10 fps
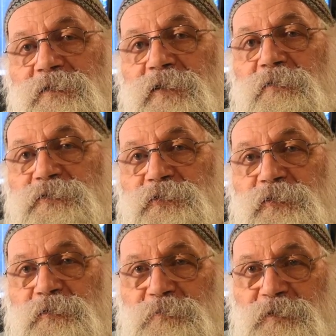No, it was
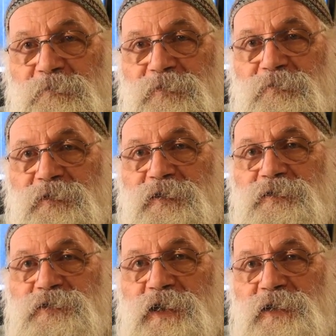Erdmond, but we
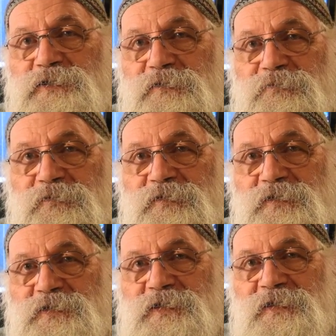could change it for
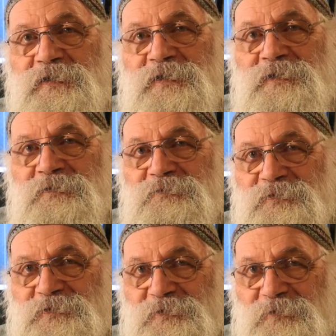this
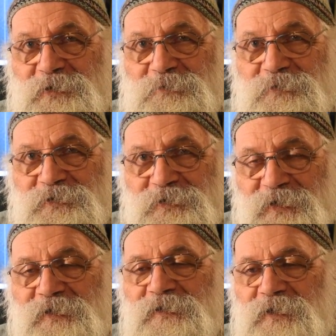to Redmond.
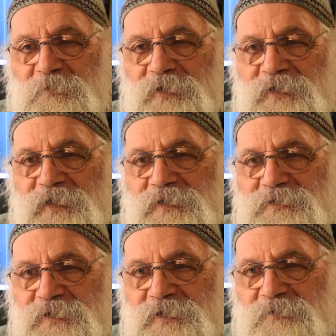Yeah, my
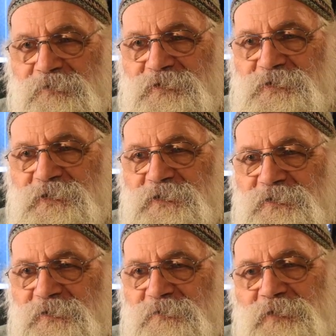dad's name was
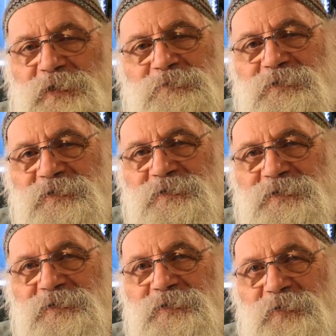Theodore Redmond
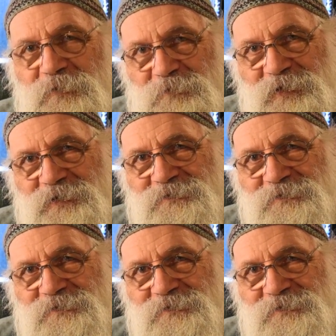Dorpat.